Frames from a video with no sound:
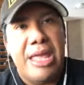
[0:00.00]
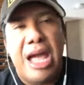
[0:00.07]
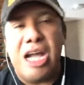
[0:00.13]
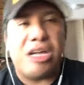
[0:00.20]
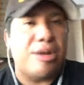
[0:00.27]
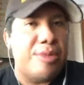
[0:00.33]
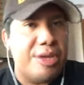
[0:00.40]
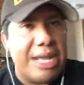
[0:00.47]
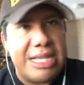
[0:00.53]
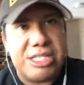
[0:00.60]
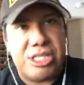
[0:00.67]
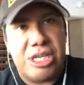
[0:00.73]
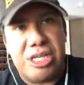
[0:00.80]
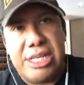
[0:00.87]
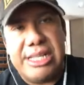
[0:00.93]
How come you're not
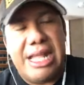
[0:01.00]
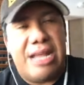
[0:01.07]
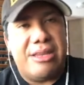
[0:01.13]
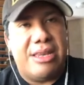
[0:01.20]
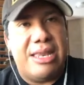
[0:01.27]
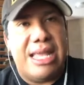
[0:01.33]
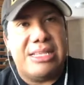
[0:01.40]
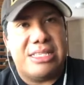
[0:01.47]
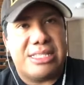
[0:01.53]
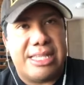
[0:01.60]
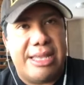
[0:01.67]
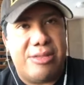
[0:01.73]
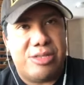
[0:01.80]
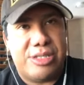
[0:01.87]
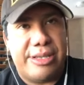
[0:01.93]
shutting down the
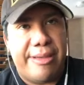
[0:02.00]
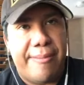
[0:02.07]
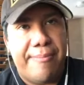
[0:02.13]
legislators?